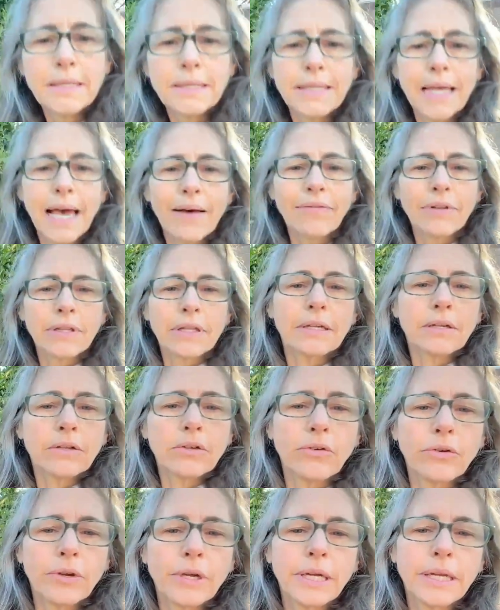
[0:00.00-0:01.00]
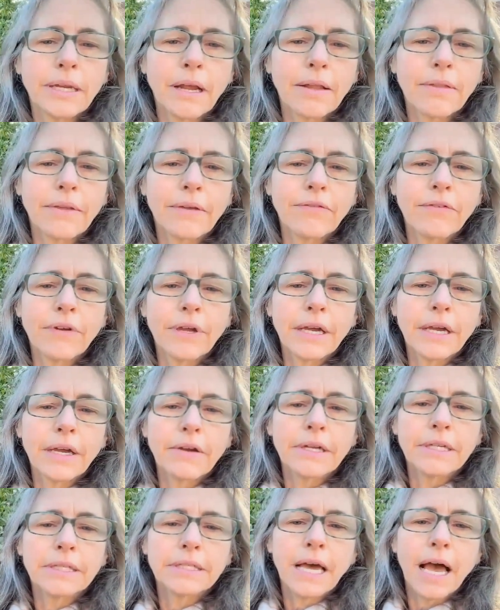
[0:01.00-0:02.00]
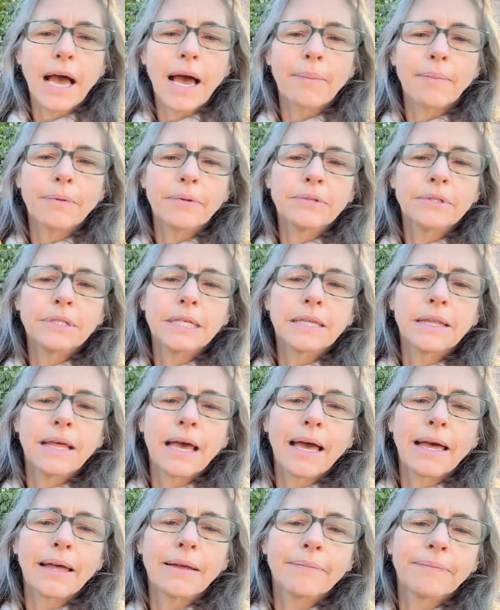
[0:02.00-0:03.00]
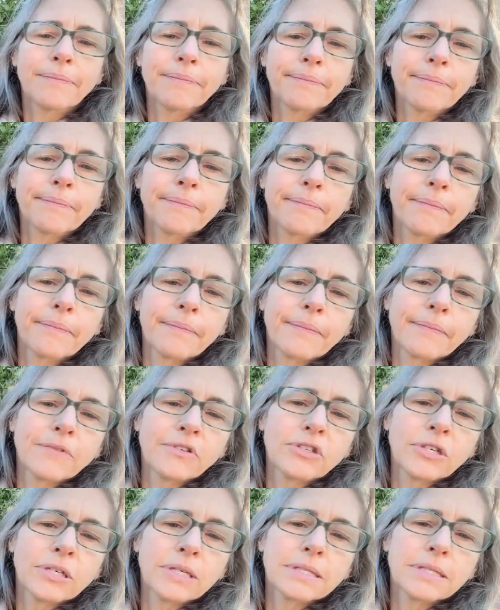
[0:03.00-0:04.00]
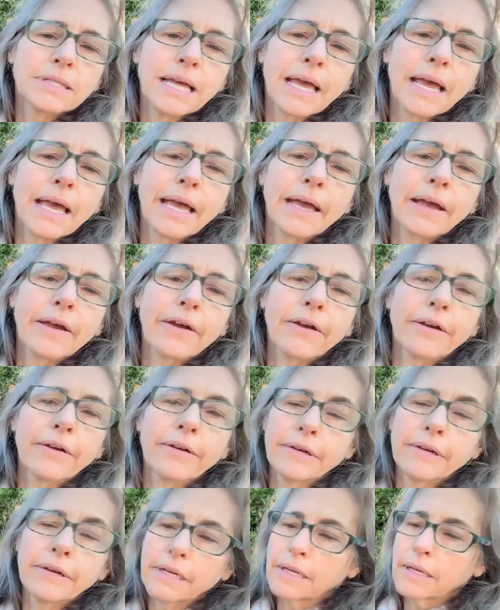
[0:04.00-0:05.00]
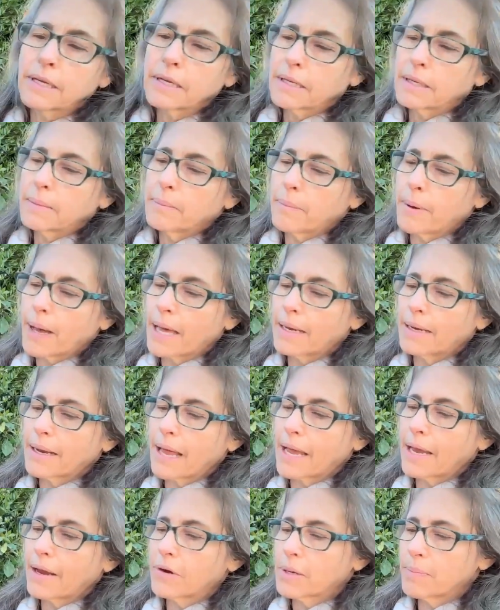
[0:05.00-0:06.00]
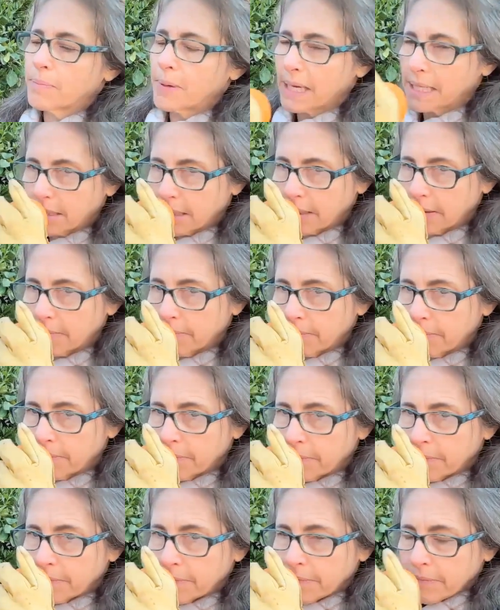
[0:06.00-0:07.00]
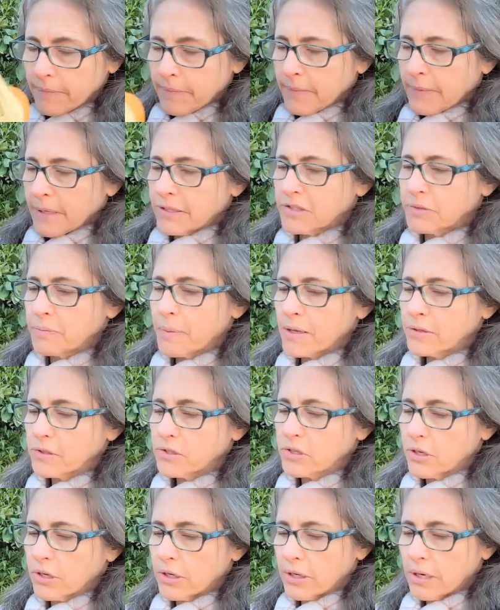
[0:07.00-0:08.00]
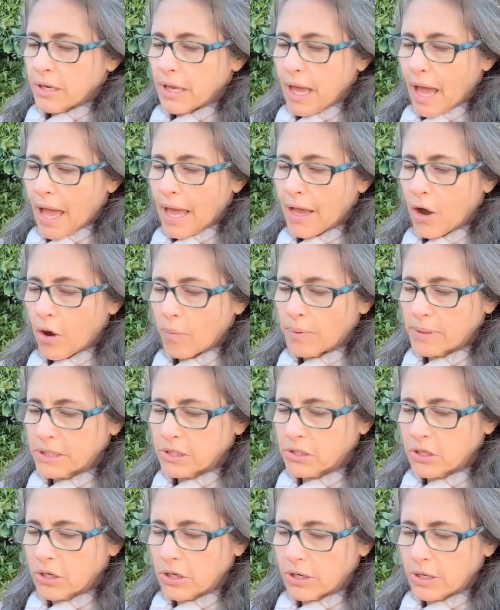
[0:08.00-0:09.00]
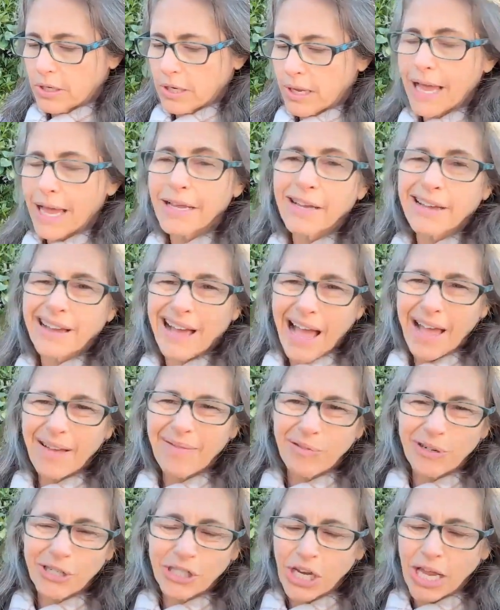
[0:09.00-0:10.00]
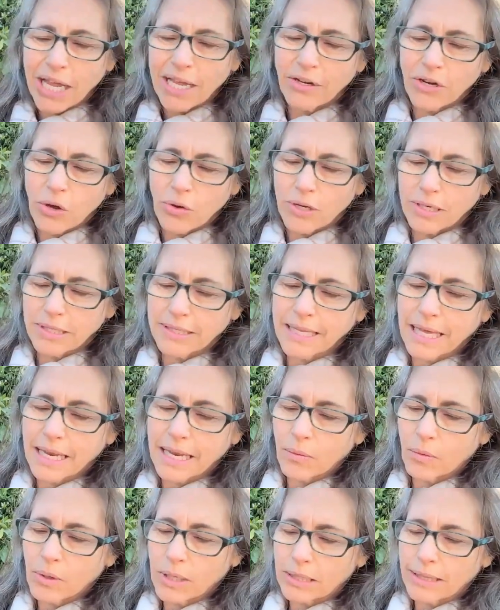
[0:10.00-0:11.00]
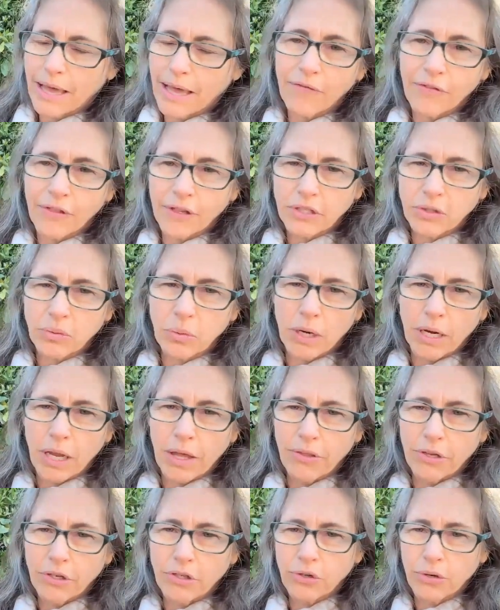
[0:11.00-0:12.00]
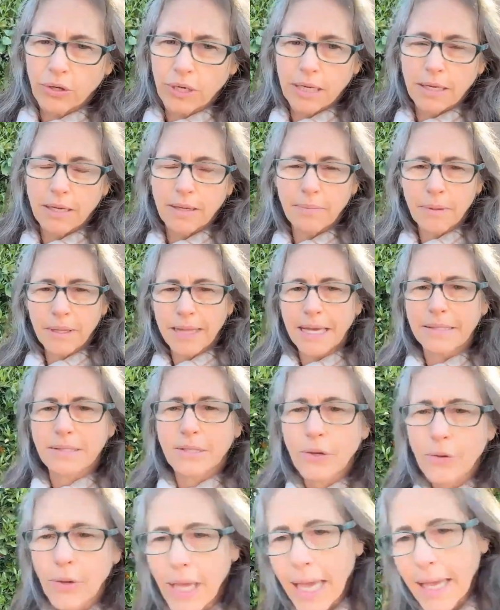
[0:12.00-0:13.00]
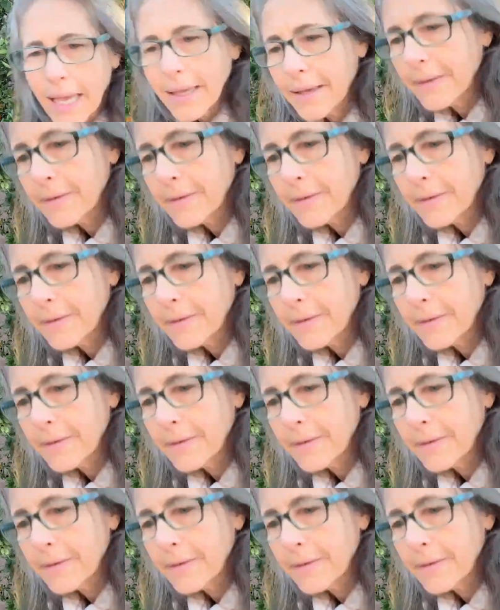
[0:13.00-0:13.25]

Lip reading: have a little green on the very top. You see that? Just a hair, but I already picked it. Smells good. I hope it's good. I wish I had noticed that. have left this one on the tree, but that's okay.